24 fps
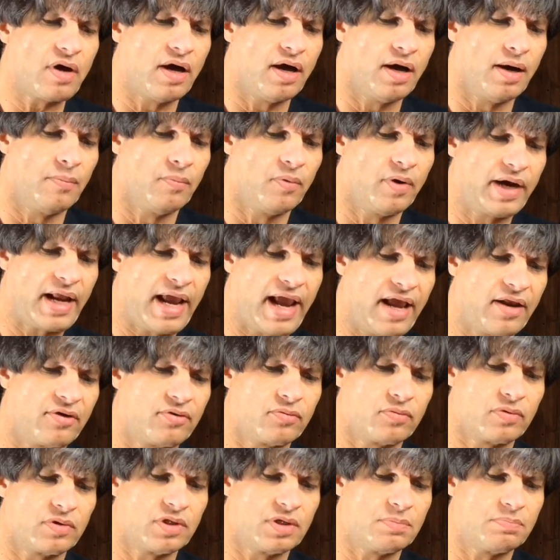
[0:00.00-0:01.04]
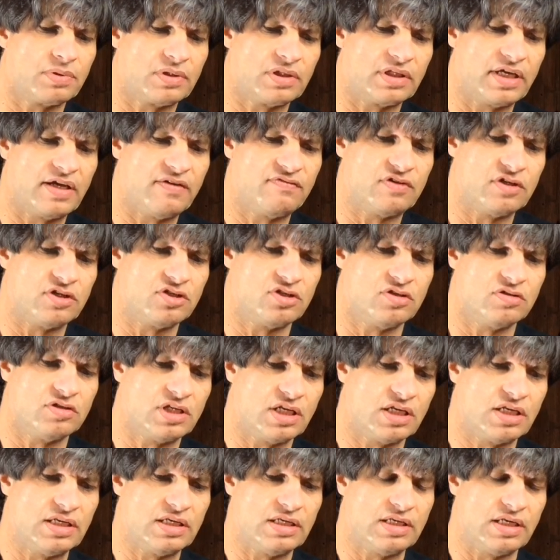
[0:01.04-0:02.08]
What Andrew really believed is you
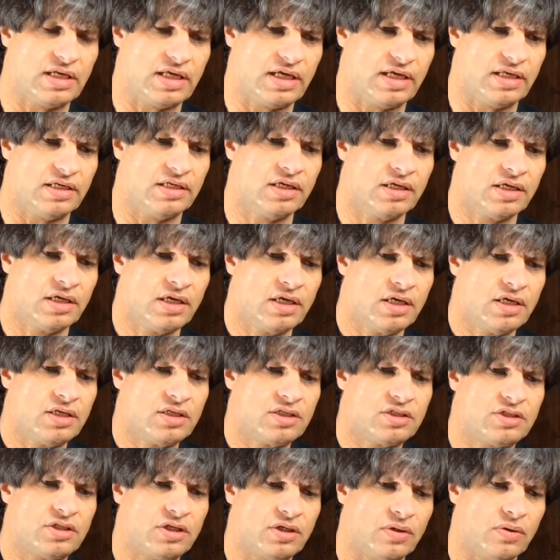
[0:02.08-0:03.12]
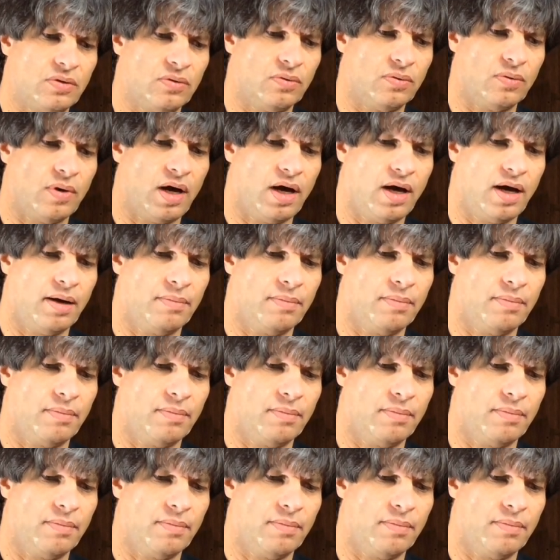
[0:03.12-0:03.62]
didn't need to